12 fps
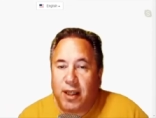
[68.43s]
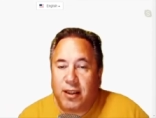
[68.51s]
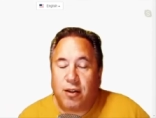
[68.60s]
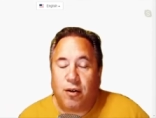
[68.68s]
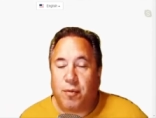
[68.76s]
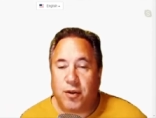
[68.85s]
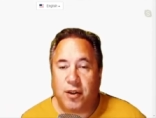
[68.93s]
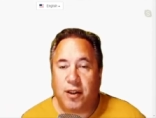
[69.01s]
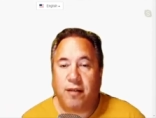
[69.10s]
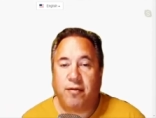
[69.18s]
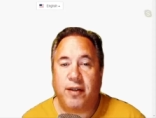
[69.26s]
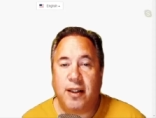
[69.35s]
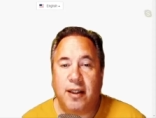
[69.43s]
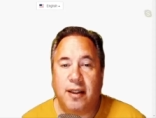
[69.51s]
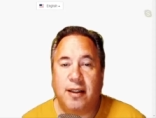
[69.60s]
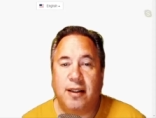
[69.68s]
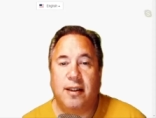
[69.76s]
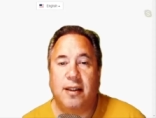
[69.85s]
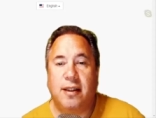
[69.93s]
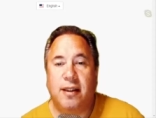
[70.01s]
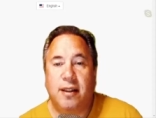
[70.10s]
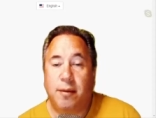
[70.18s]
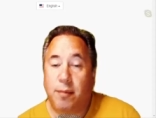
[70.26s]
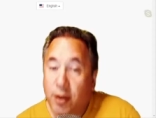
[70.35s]
it's almost nothing,
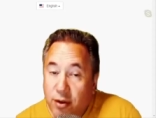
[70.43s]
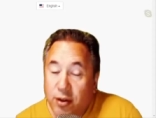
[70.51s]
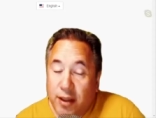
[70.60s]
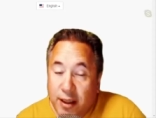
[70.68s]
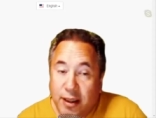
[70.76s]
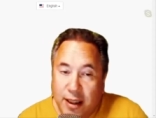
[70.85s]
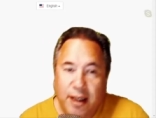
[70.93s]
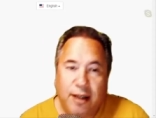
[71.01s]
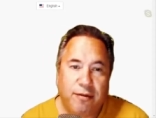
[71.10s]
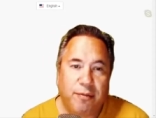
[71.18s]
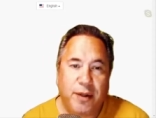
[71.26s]
but you need to have